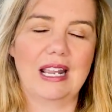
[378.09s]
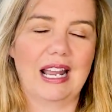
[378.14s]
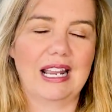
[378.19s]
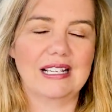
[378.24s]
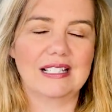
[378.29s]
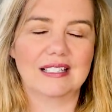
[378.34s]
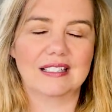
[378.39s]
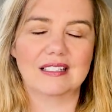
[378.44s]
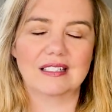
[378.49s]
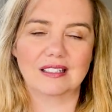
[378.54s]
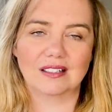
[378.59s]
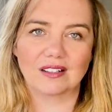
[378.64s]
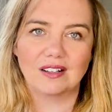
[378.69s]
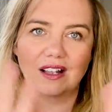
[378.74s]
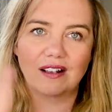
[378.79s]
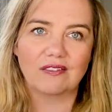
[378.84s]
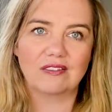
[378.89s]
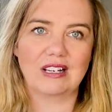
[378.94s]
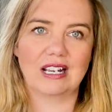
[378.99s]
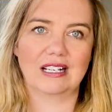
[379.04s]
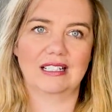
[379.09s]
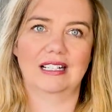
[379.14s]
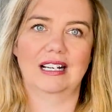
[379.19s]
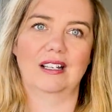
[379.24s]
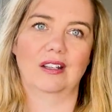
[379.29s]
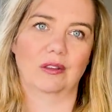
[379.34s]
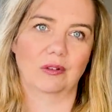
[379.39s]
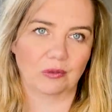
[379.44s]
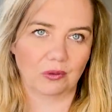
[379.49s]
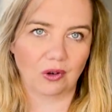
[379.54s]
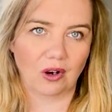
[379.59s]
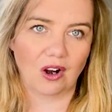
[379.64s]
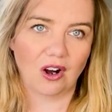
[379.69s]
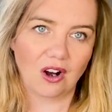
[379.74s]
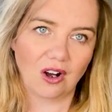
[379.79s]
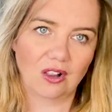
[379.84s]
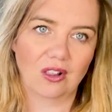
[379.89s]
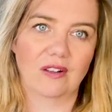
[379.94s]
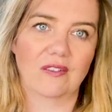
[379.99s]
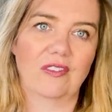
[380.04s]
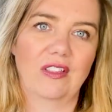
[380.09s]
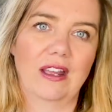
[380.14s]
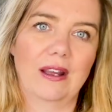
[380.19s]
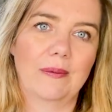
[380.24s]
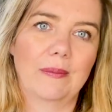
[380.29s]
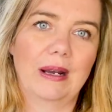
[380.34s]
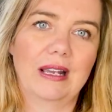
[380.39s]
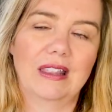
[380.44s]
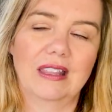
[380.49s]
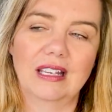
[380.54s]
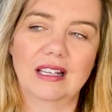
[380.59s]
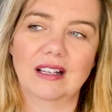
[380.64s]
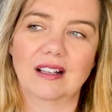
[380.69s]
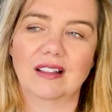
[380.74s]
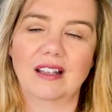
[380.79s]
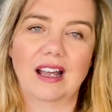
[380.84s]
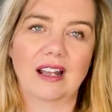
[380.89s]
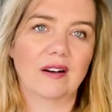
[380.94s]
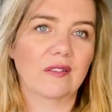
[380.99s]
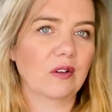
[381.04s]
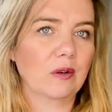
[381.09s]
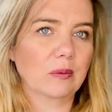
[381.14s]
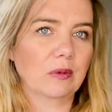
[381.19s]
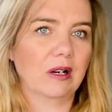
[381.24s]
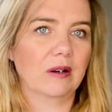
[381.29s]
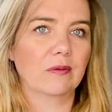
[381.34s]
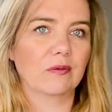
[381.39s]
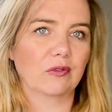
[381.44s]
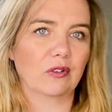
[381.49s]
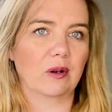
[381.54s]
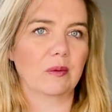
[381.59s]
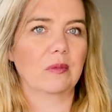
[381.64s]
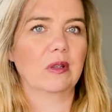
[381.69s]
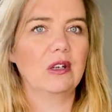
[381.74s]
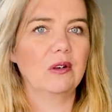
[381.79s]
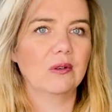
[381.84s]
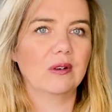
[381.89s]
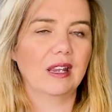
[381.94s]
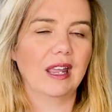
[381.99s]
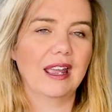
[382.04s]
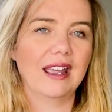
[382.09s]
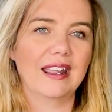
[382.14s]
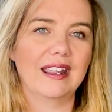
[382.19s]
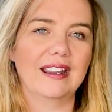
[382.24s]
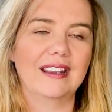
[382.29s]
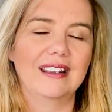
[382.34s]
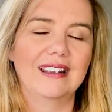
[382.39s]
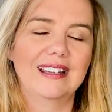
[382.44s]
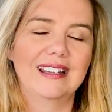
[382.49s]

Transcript: I still have not got through all of them. I think a lot of them come from the UK